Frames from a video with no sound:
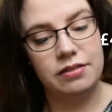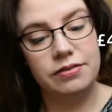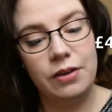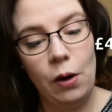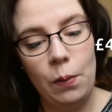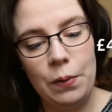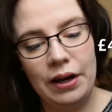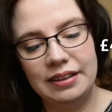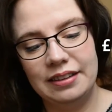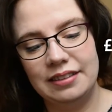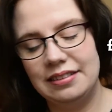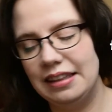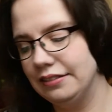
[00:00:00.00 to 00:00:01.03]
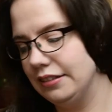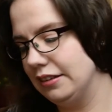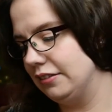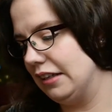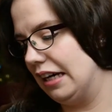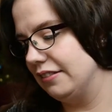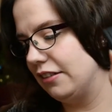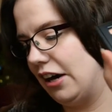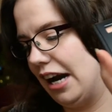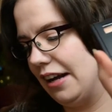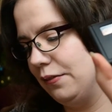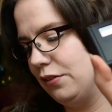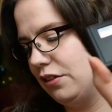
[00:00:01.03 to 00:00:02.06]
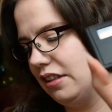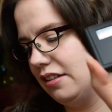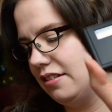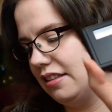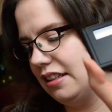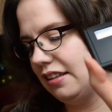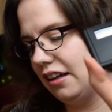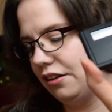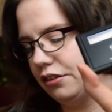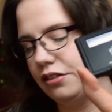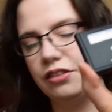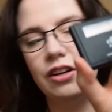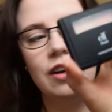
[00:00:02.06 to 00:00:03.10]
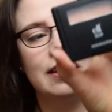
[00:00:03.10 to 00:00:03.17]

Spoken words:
4.75 grams. This did cost